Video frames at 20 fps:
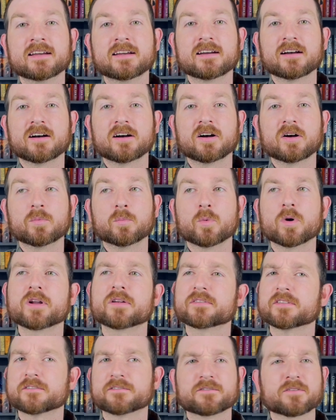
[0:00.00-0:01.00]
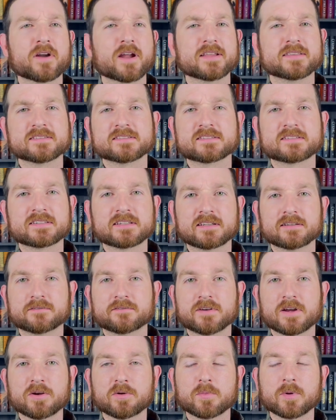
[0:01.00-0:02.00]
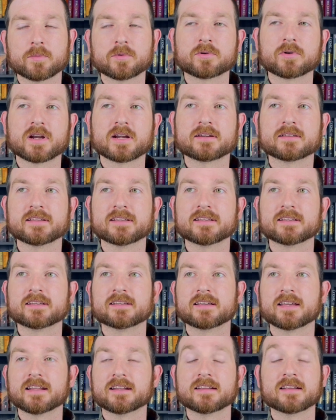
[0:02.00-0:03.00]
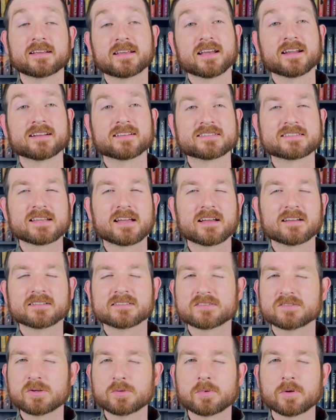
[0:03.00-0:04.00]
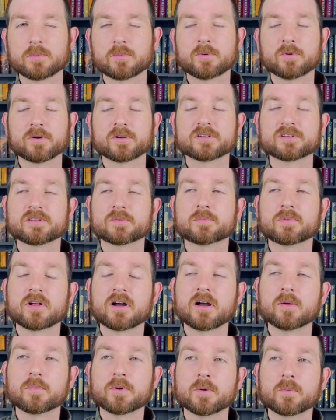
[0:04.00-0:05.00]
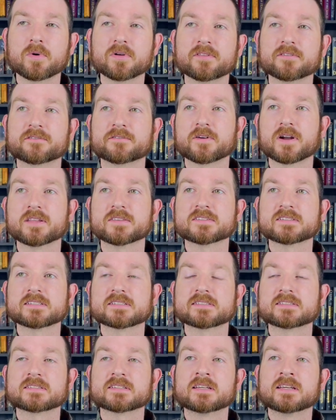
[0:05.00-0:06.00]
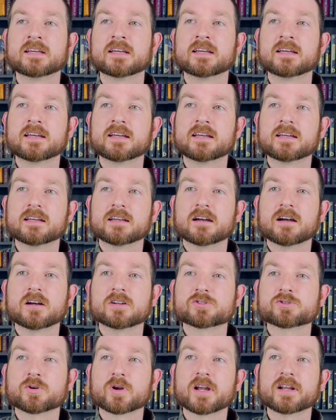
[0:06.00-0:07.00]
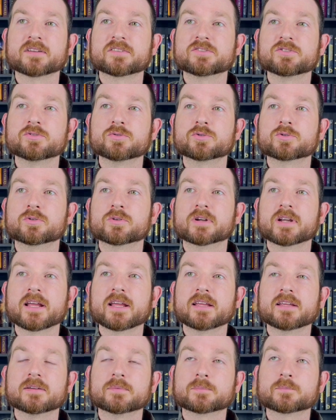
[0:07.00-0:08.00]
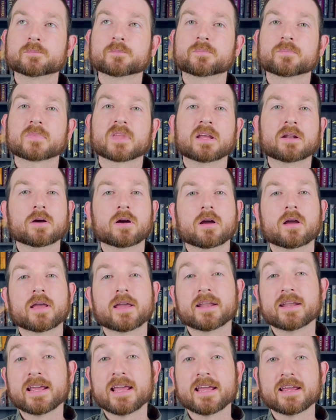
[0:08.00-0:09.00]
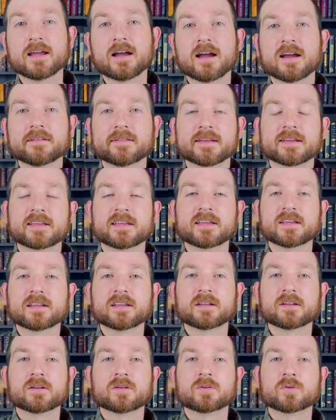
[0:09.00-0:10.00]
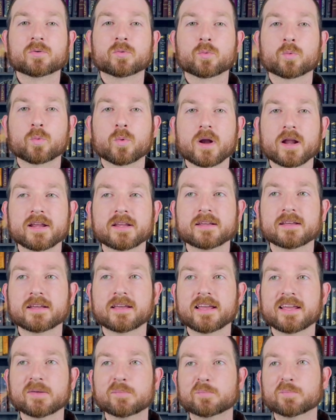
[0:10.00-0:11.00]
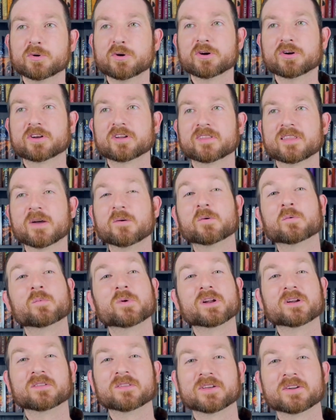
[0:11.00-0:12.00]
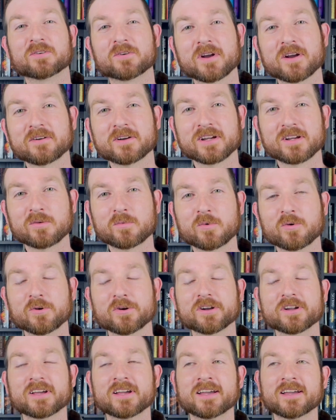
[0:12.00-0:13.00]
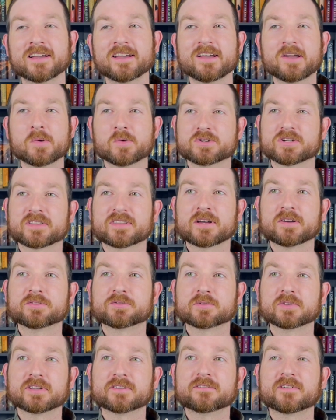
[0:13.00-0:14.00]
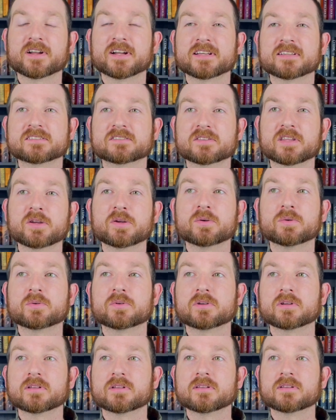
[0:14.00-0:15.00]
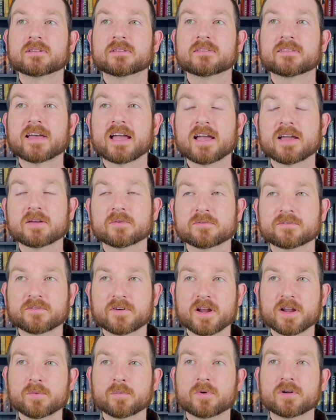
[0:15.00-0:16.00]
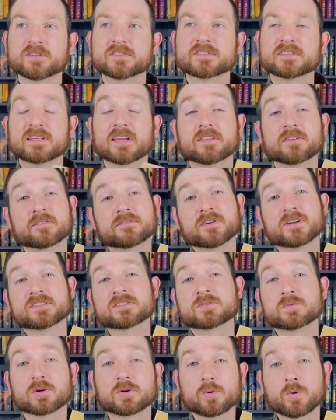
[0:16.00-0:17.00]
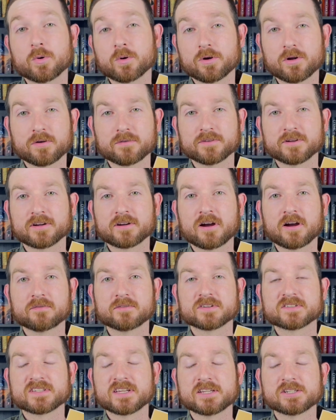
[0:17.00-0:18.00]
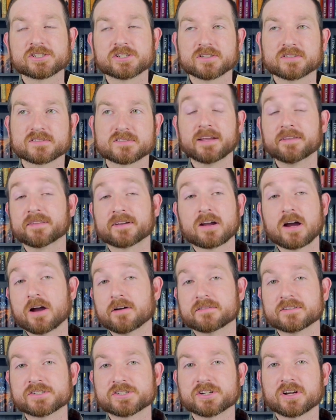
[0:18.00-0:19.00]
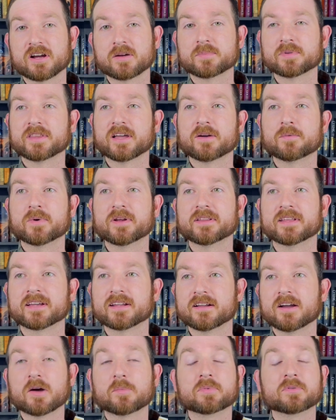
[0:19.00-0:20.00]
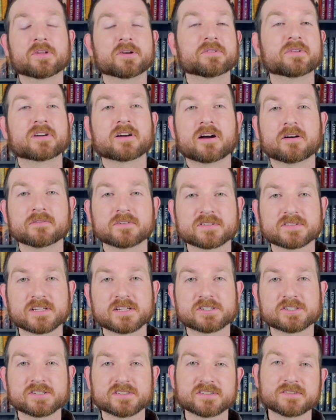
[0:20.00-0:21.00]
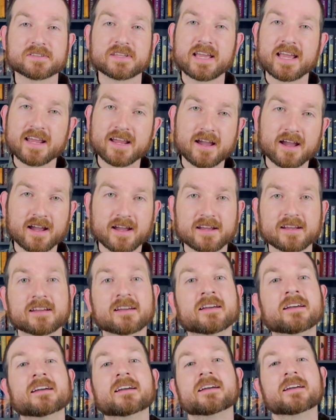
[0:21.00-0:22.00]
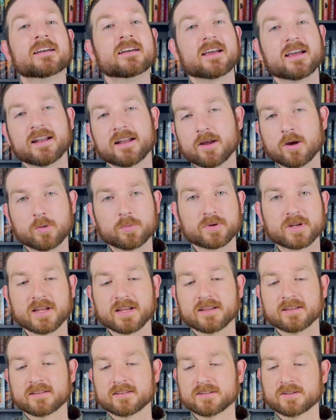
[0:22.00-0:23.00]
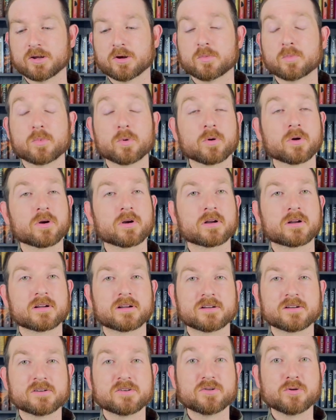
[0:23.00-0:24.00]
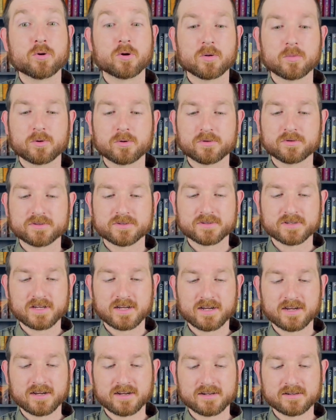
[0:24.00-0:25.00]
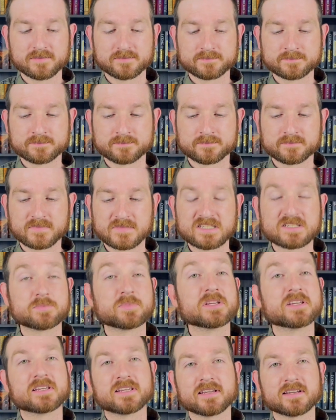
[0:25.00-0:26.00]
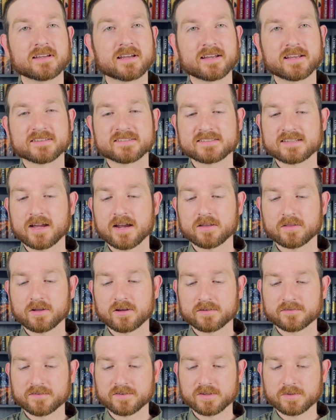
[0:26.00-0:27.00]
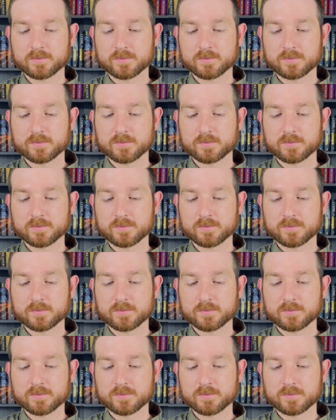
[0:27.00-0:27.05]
one of the friends, if I remember correctly. And again, it's not super important to the plot, but one of the friends is trying to create an AI that can write a book that would win a literary award, which I thought was really funny. So that friend wants the other friends to record all of their conversations in the coffee shop. That way they can upload the conversations to the AI and help get, more normal speaking, I guess, dialogue for the